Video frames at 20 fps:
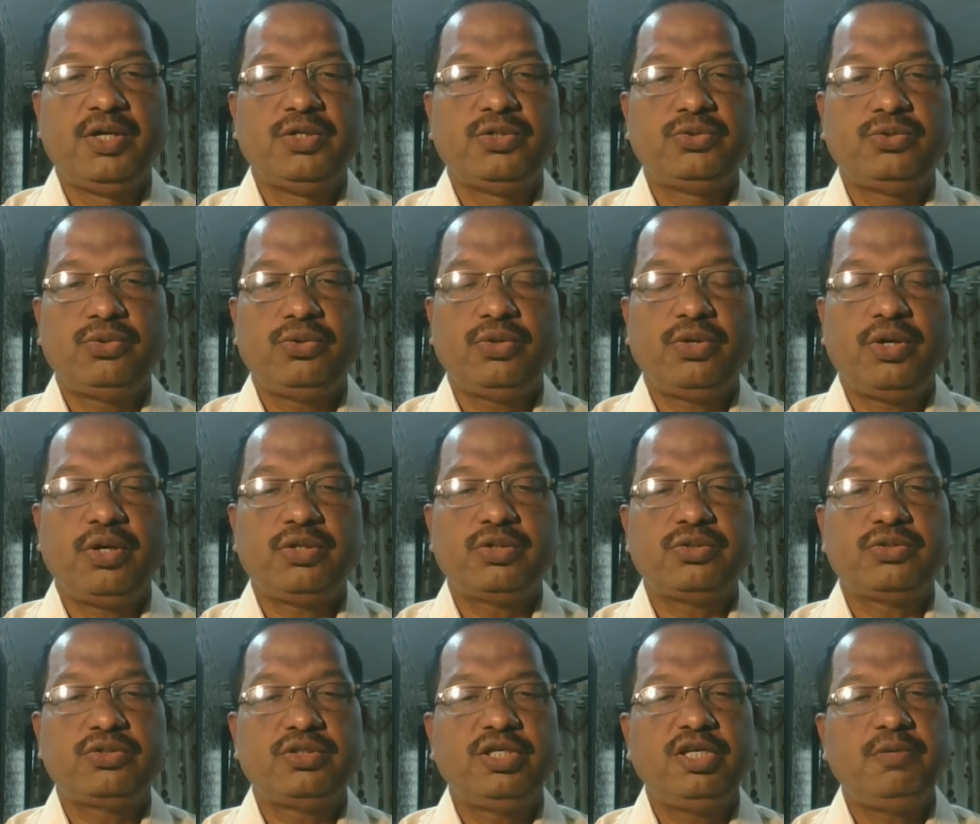So
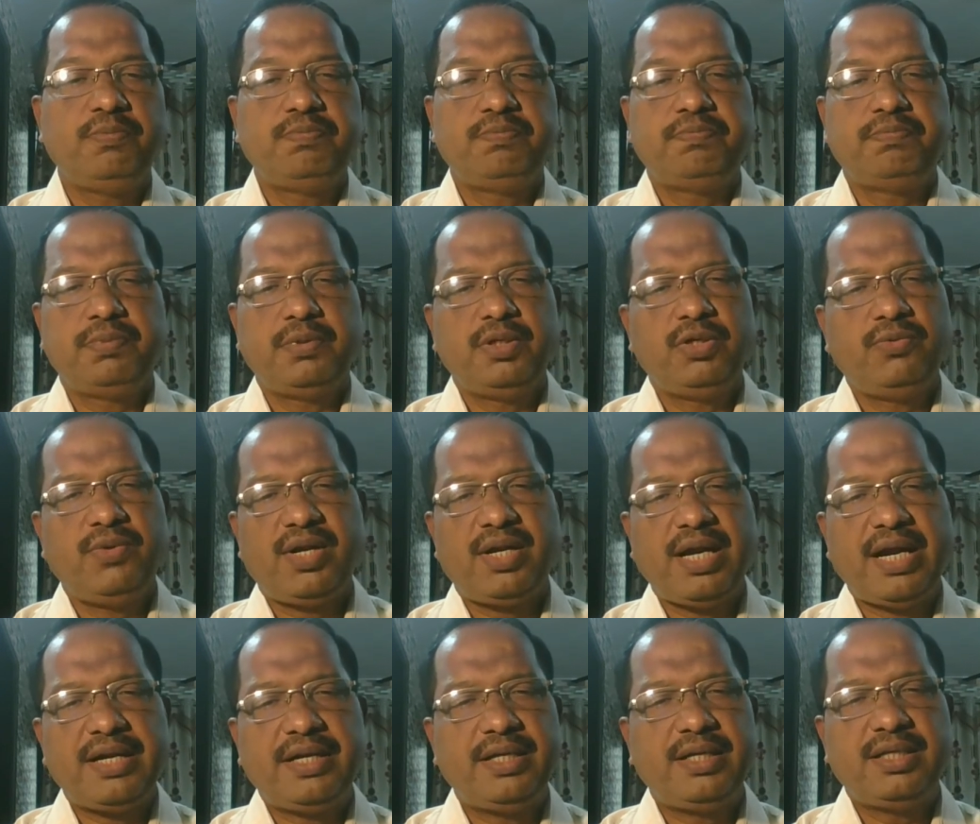if you are
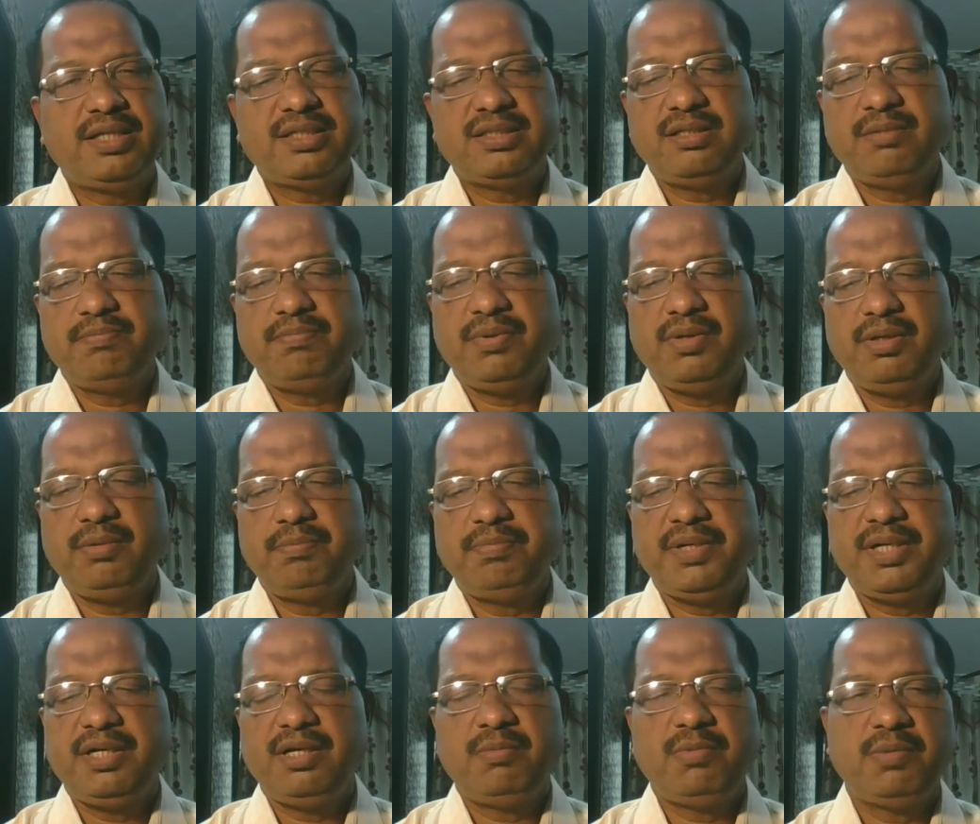writing in simple,
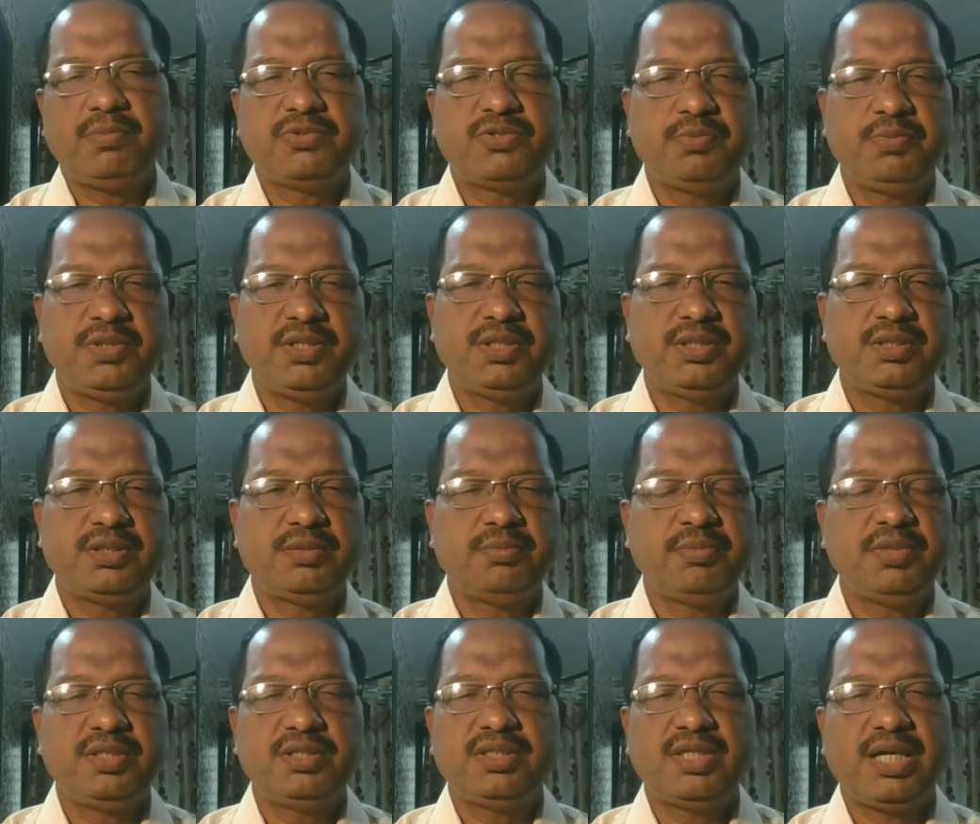freedom of speech
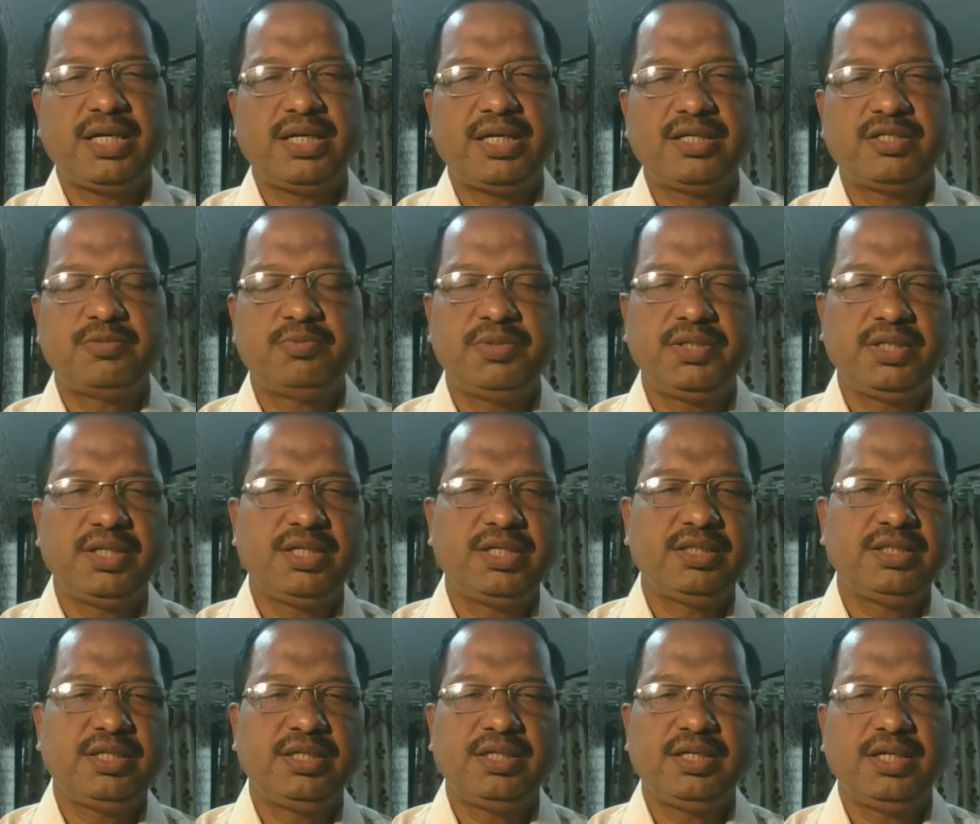means I can speak
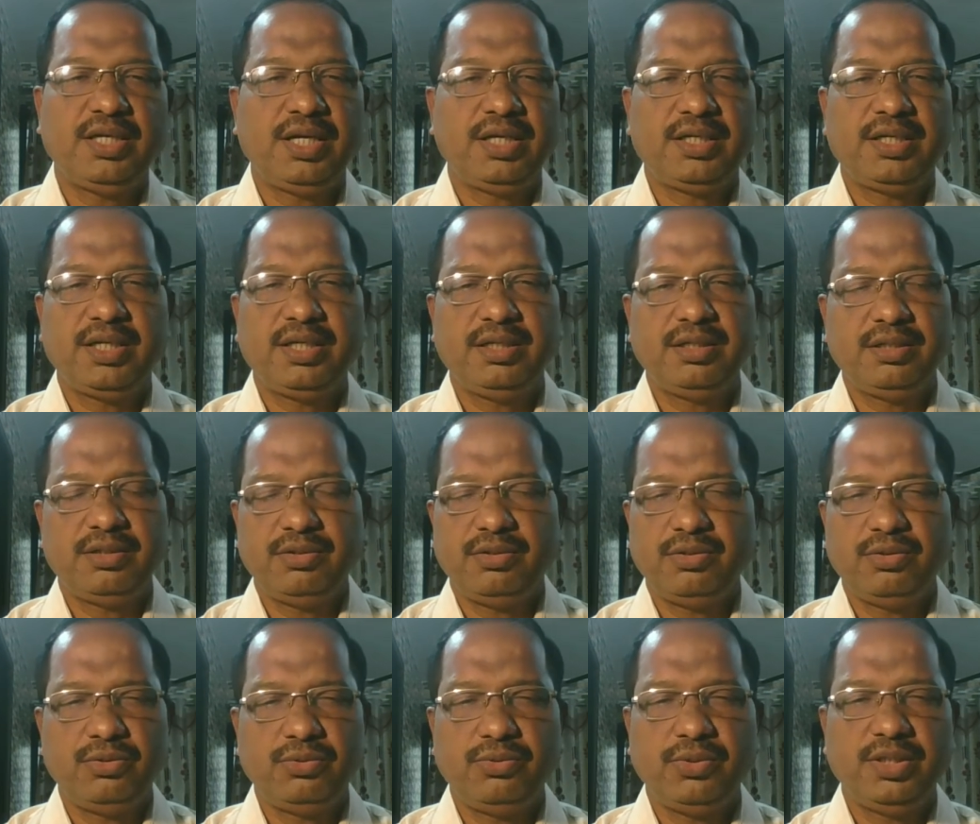anything, I can
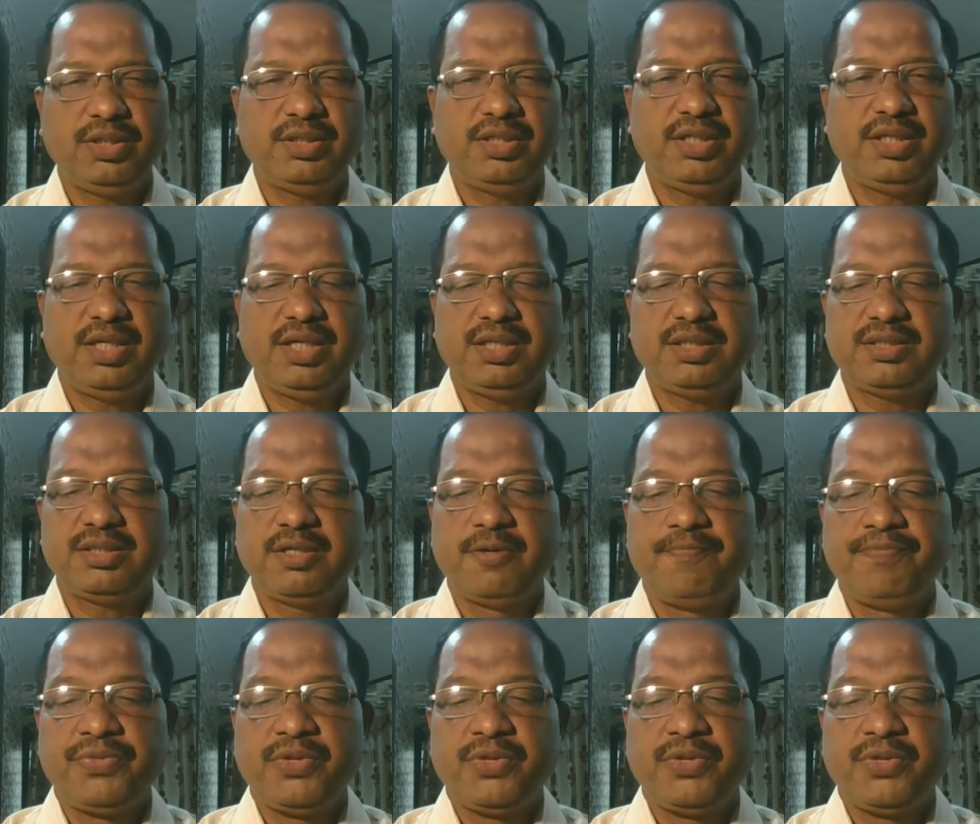do anything else.